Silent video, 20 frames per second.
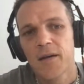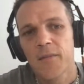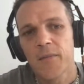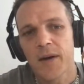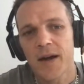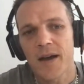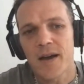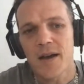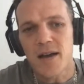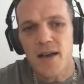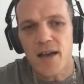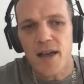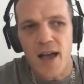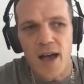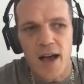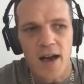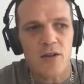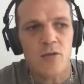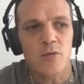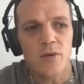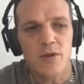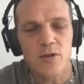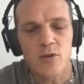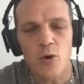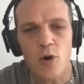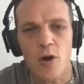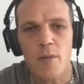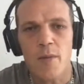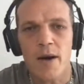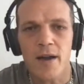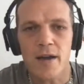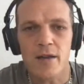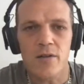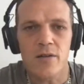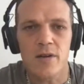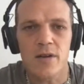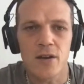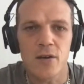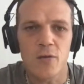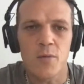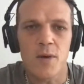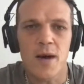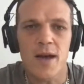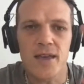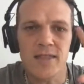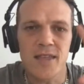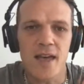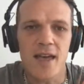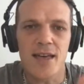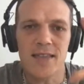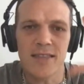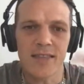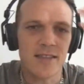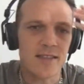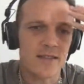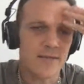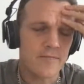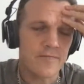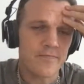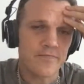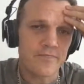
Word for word: But how do we talk about it in a way that's